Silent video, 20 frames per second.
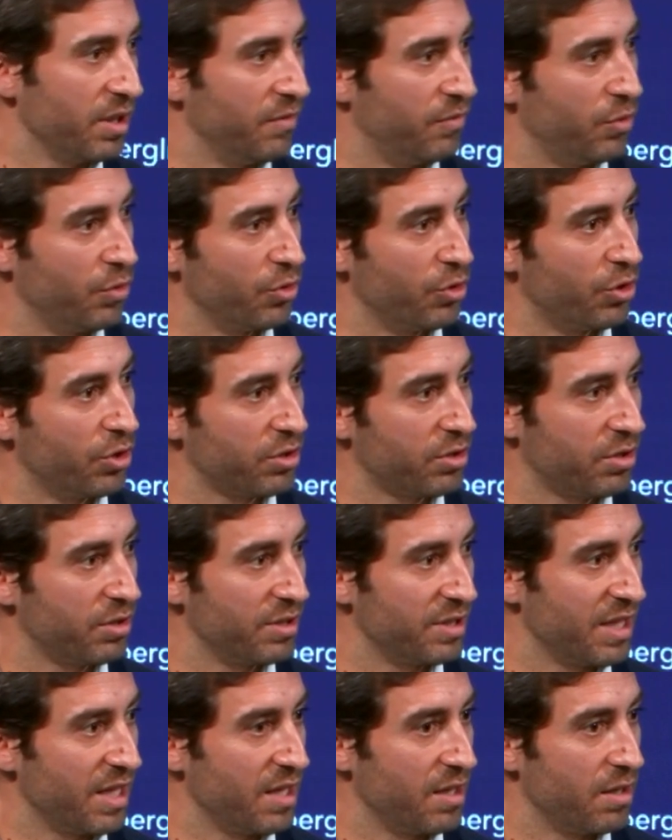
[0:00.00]
if you're not,
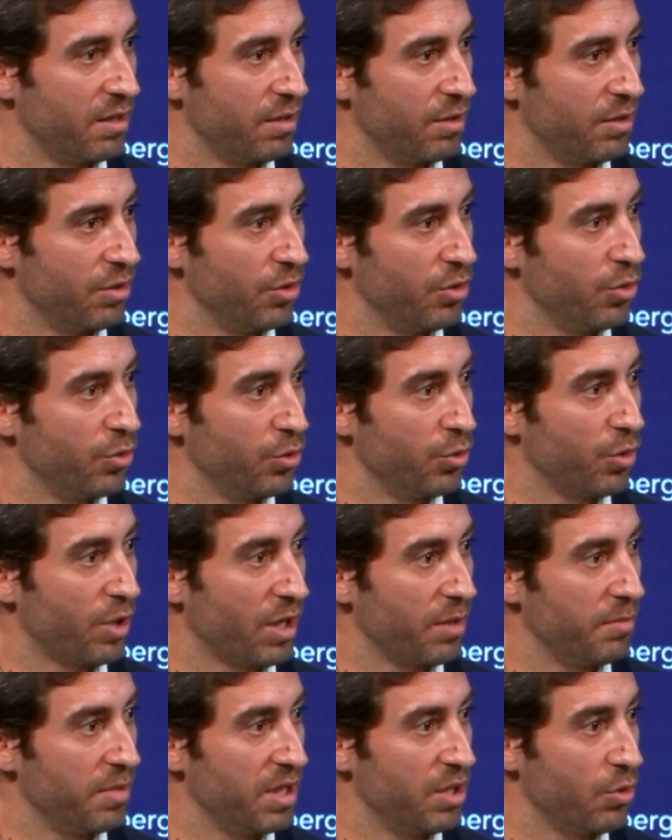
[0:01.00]
then uh, you, you,
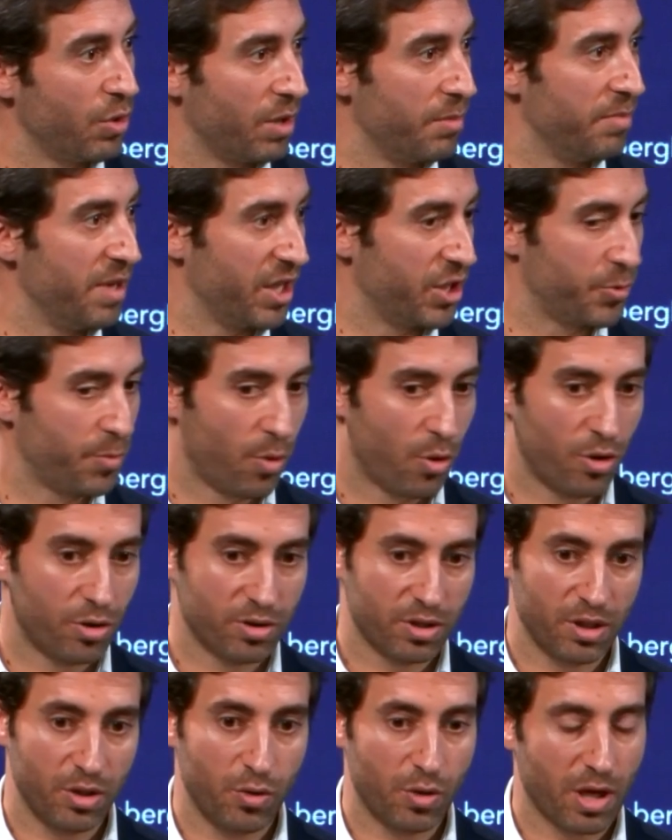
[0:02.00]
can be, you can be
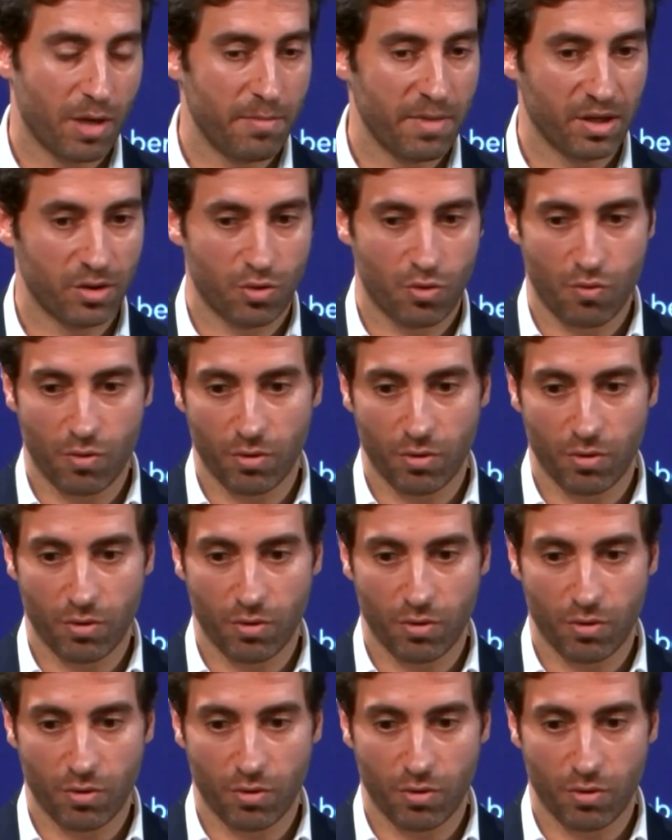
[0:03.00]
exposed and you can make the